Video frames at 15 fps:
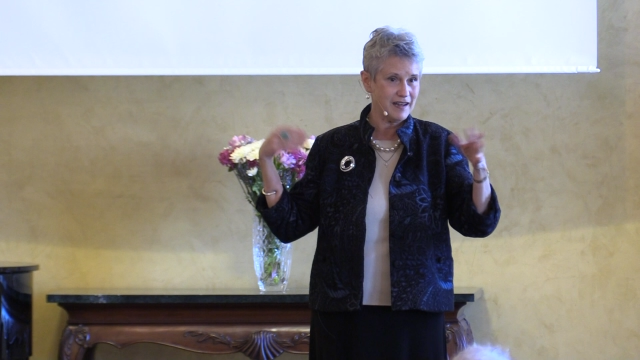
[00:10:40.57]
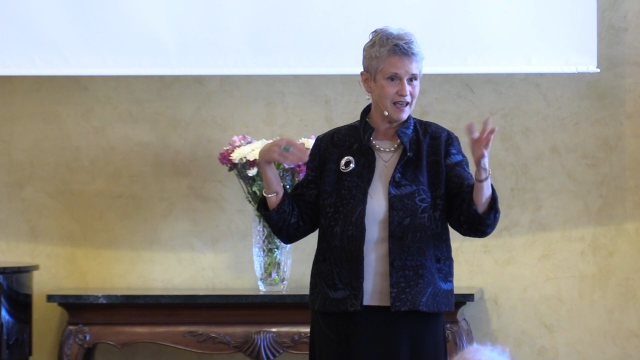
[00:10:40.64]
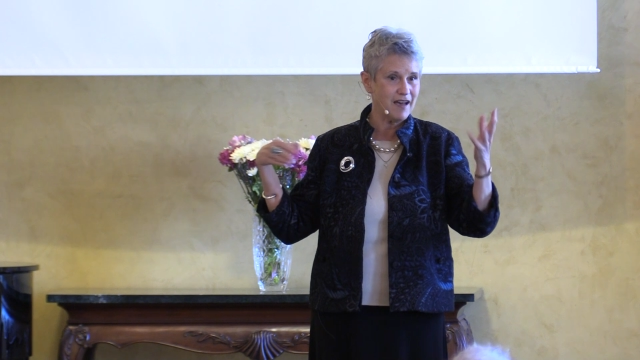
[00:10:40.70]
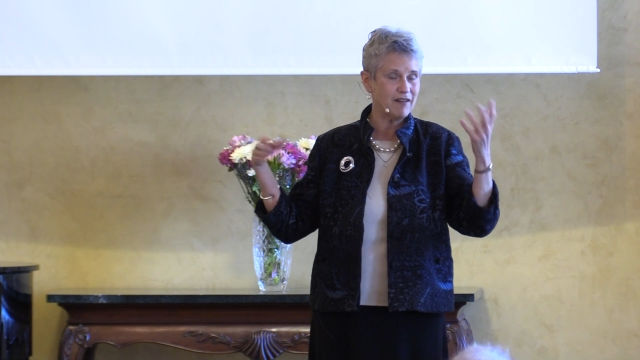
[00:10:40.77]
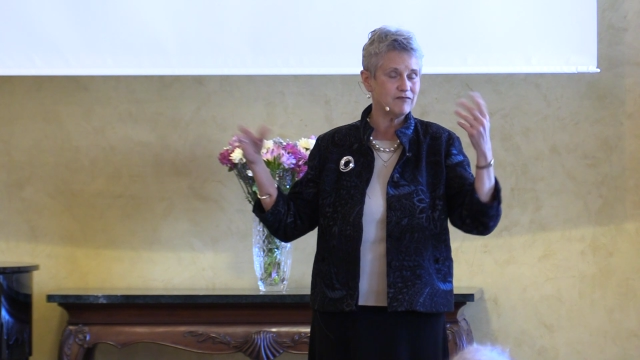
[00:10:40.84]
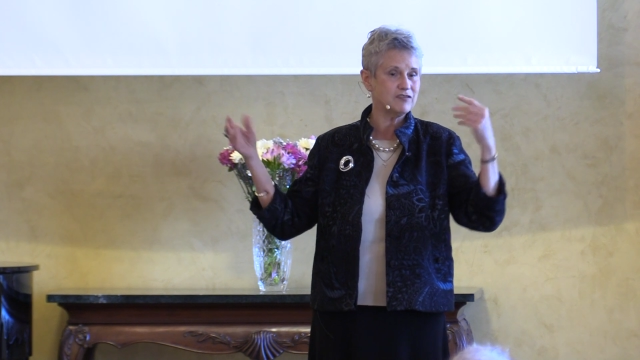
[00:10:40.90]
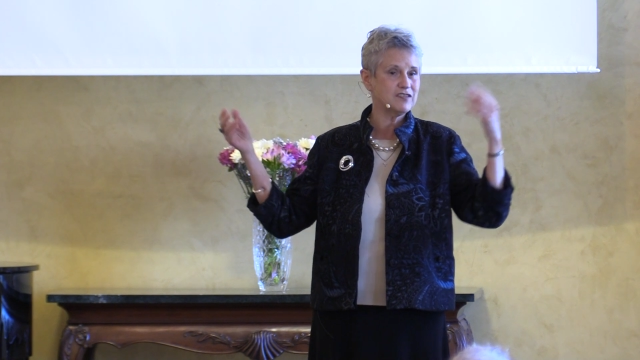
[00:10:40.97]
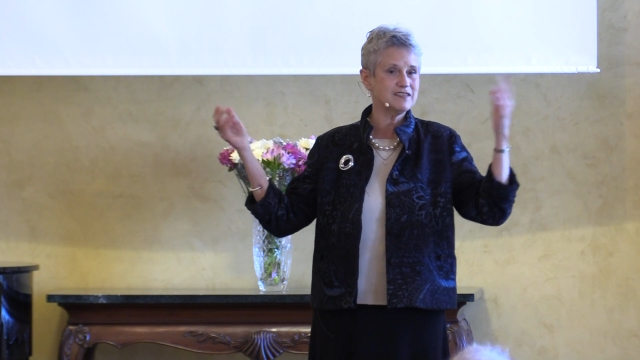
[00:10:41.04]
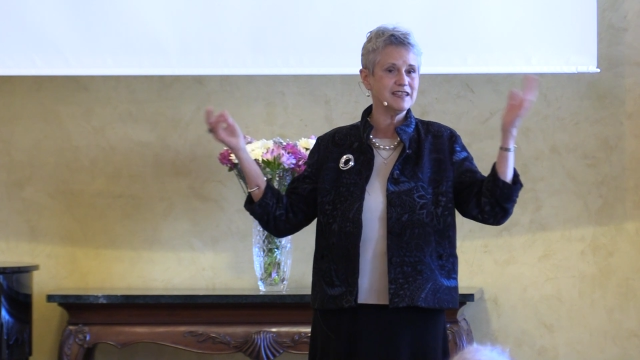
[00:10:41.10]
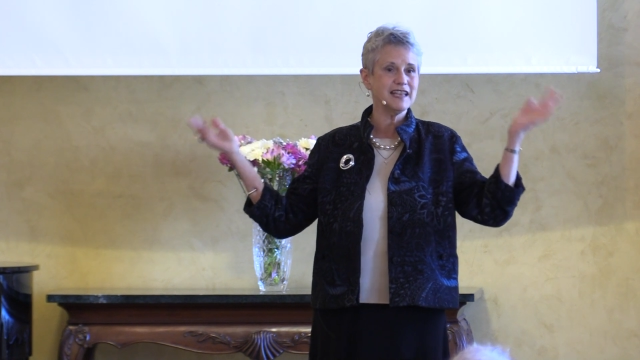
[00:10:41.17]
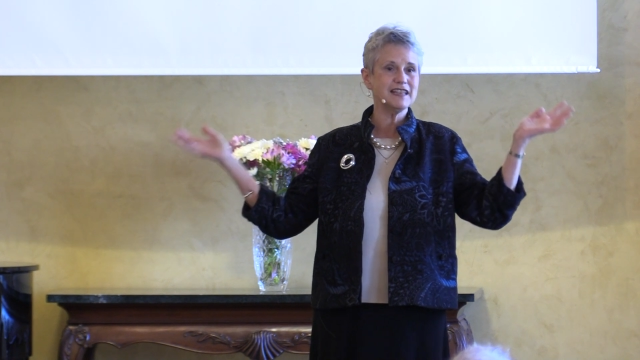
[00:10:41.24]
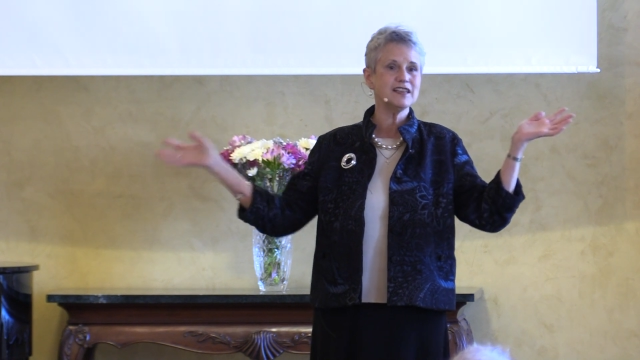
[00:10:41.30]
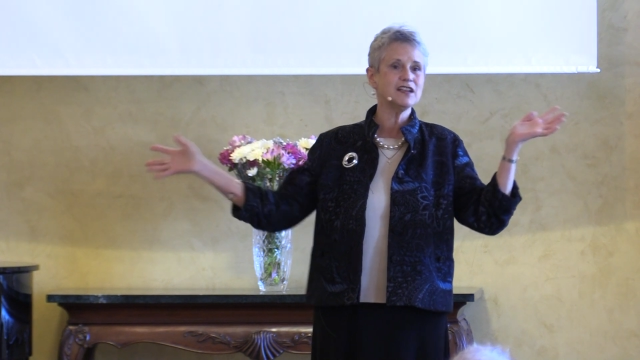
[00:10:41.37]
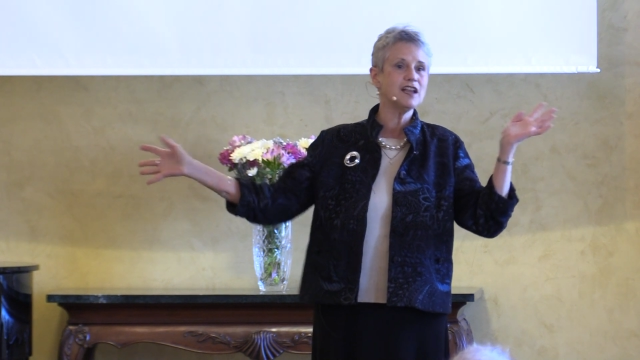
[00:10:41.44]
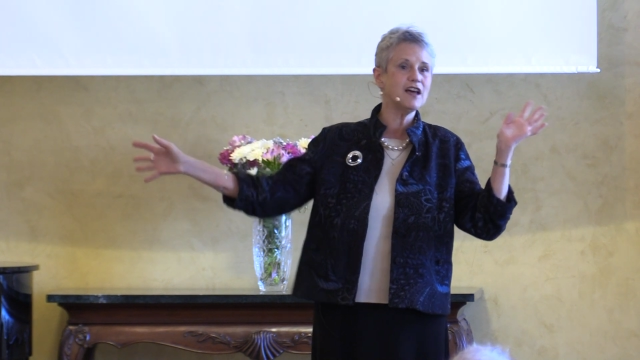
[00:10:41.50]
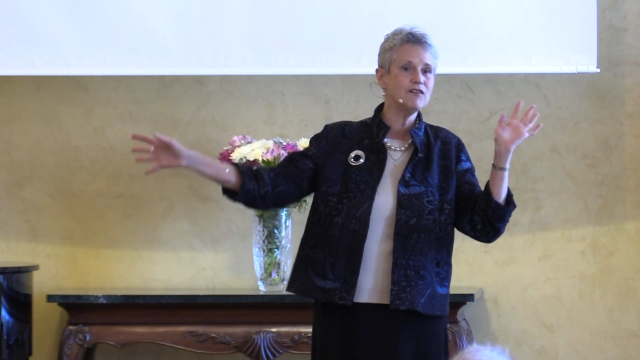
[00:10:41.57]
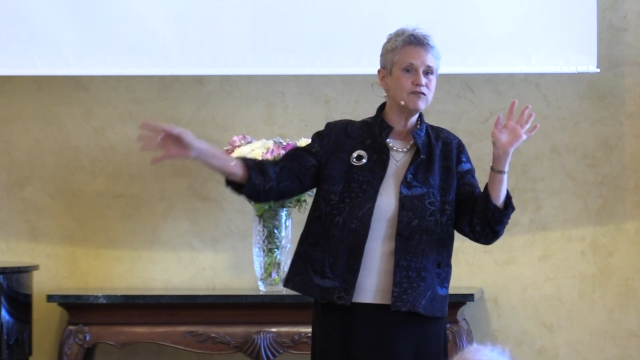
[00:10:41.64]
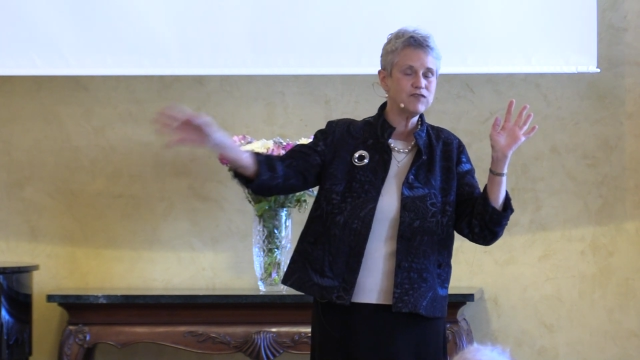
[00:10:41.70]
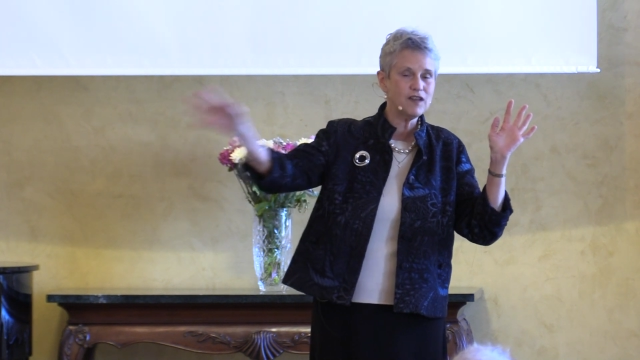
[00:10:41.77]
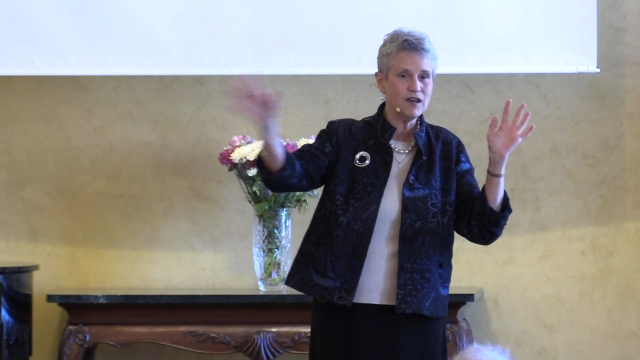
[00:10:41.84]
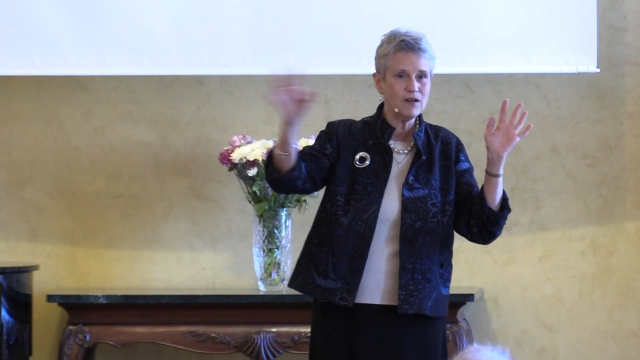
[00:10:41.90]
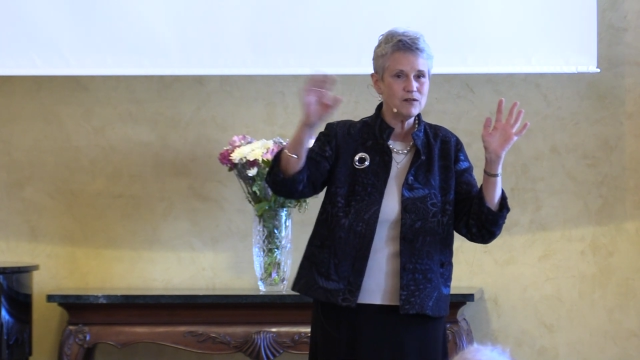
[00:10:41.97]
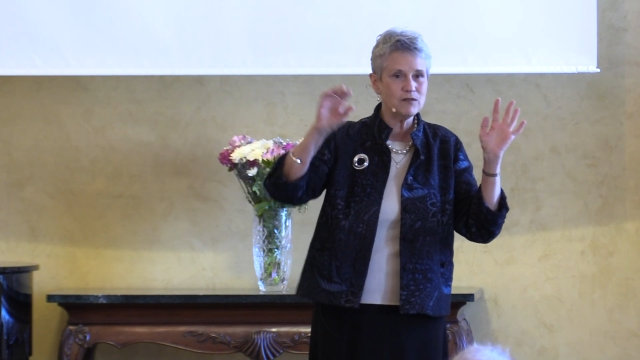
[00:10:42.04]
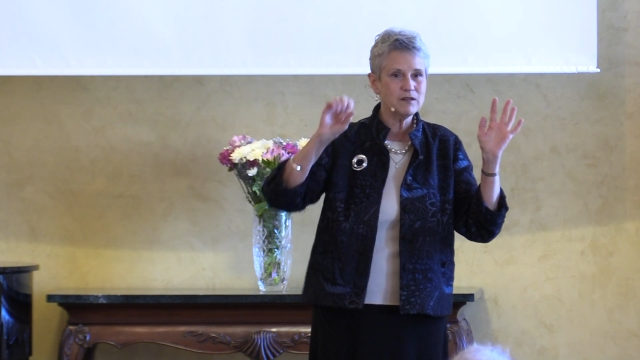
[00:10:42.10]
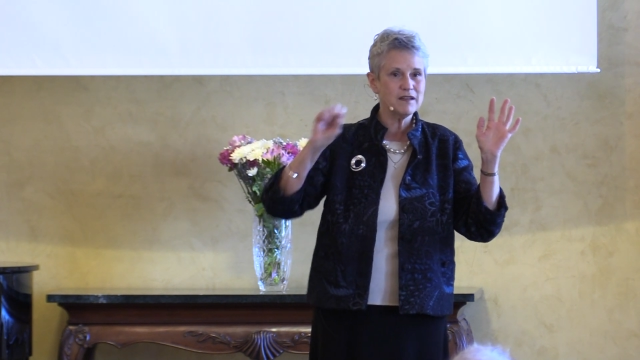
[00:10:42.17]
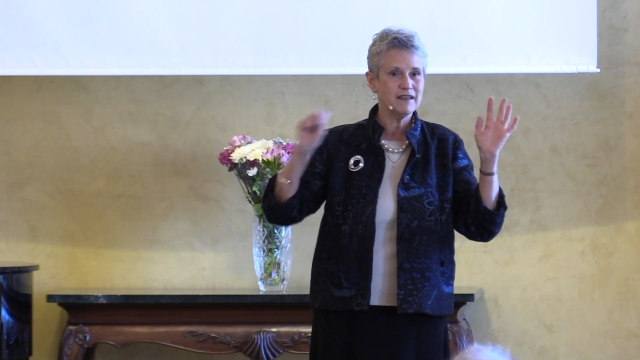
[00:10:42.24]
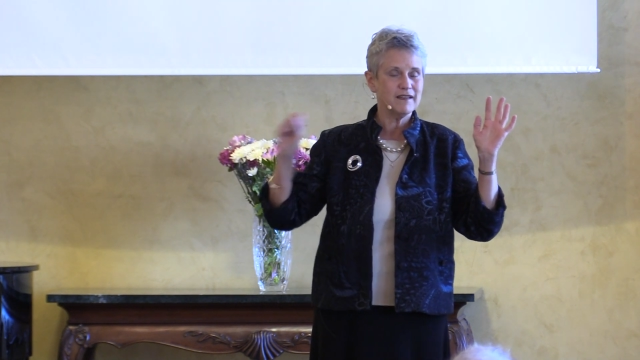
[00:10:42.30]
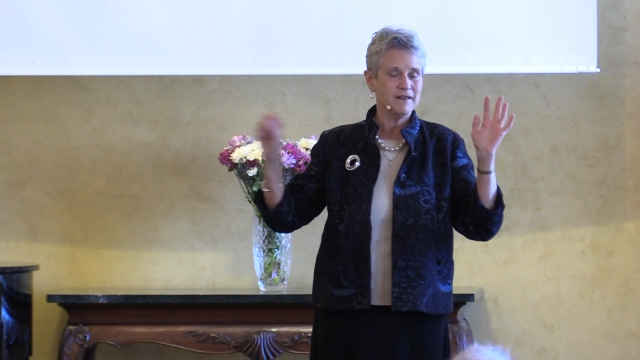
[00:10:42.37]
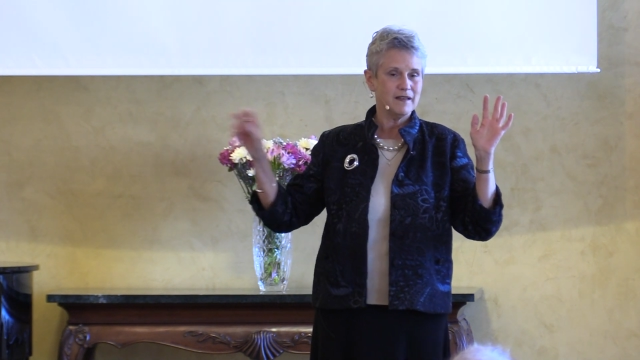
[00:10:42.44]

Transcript: Love. Just let the love flow.